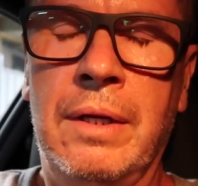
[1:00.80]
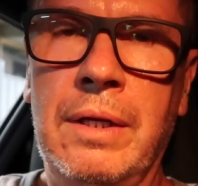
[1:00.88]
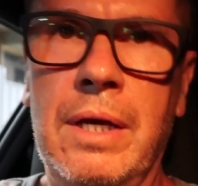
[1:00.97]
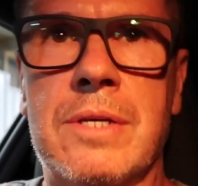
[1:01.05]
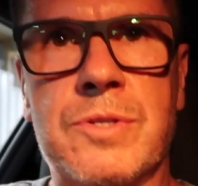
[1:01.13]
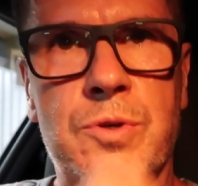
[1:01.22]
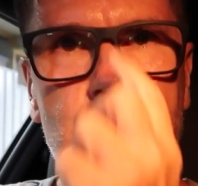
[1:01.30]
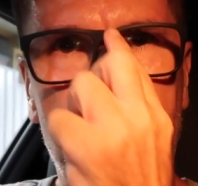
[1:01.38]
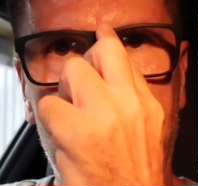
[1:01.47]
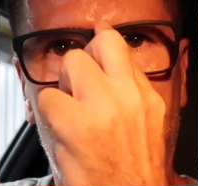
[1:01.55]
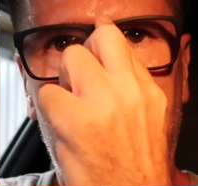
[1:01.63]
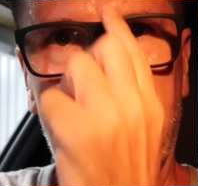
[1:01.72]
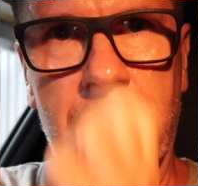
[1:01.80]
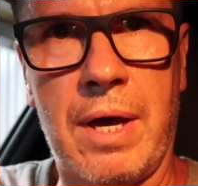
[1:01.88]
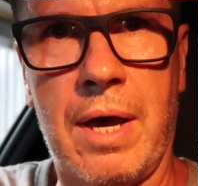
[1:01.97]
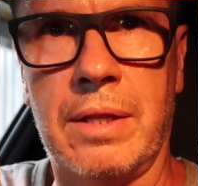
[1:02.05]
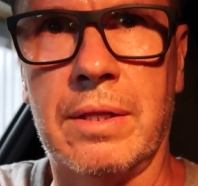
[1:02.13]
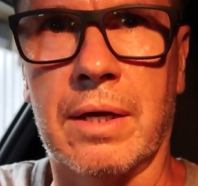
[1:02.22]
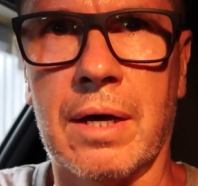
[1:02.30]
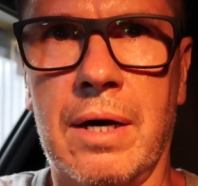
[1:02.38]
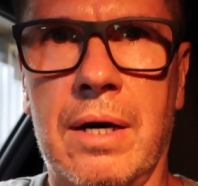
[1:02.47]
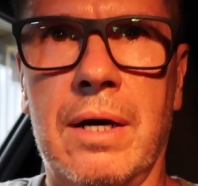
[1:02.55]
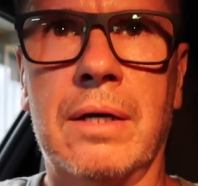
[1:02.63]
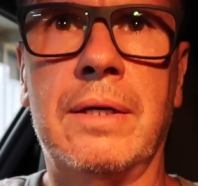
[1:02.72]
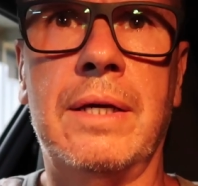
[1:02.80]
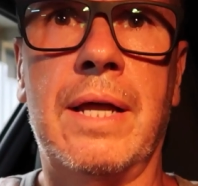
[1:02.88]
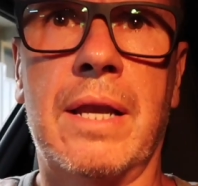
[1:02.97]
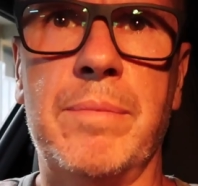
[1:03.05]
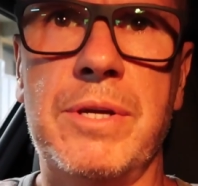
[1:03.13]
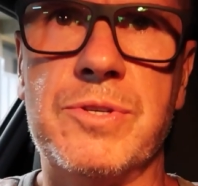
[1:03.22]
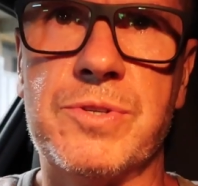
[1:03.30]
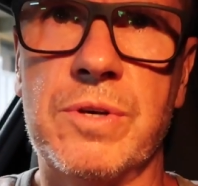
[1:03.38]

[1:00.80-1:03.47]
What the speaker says: Yeah, so during the week I had the car, it had a major